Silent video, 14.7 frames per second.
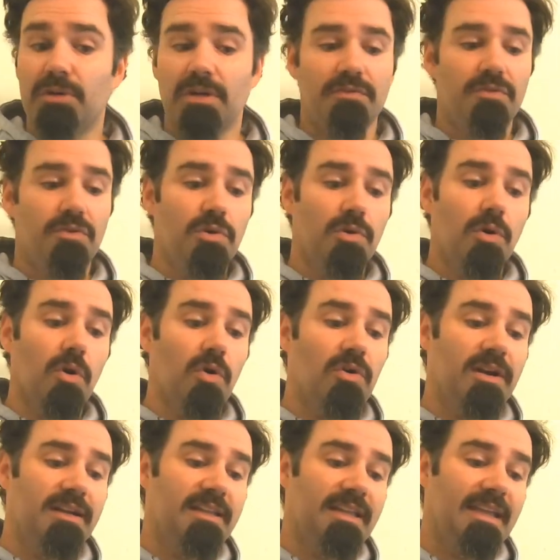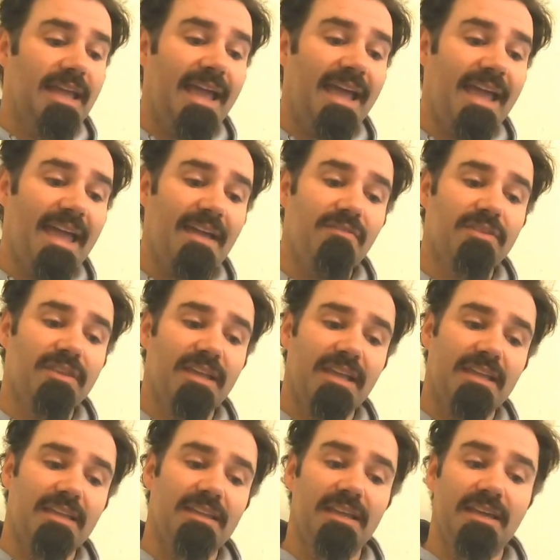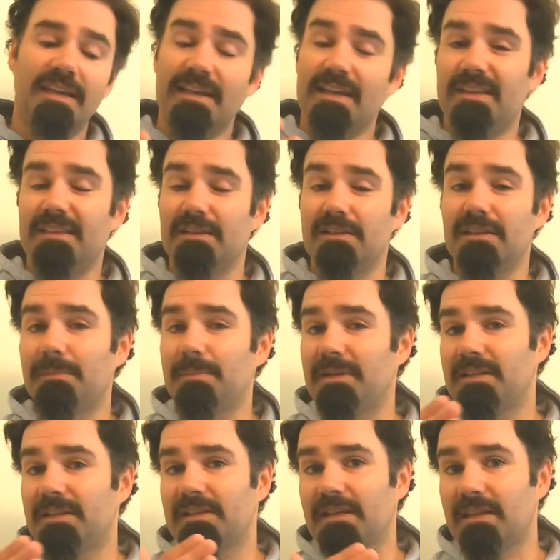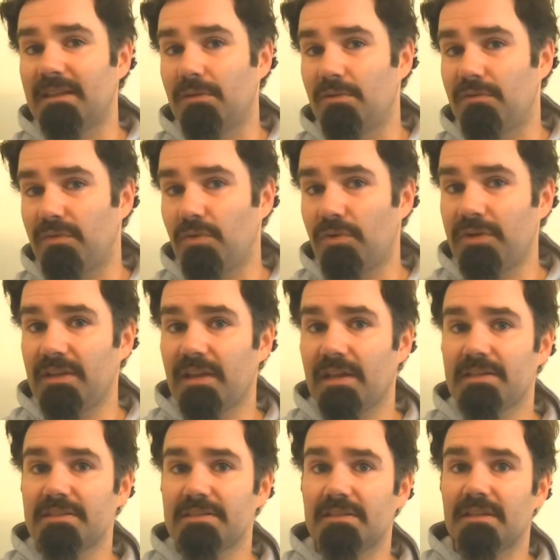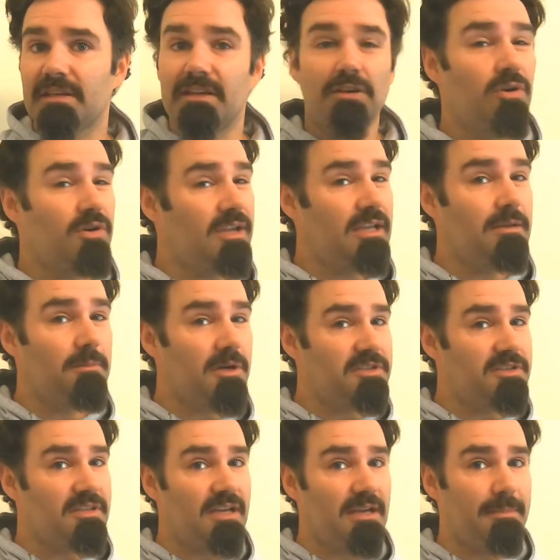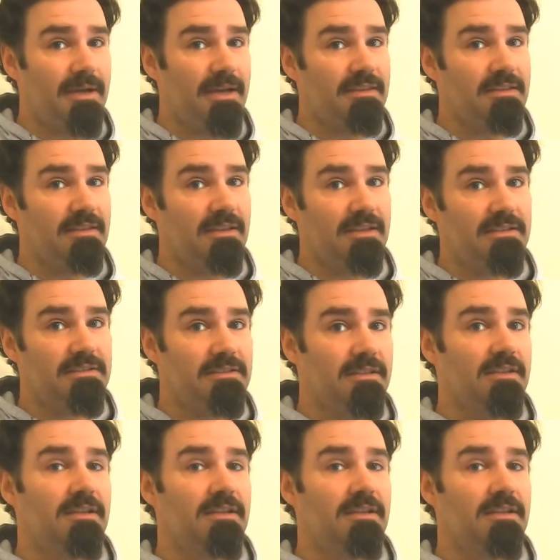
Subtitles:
If you're already heavily eating in the limit and the avoid list, and you're not eating much in that abandon list,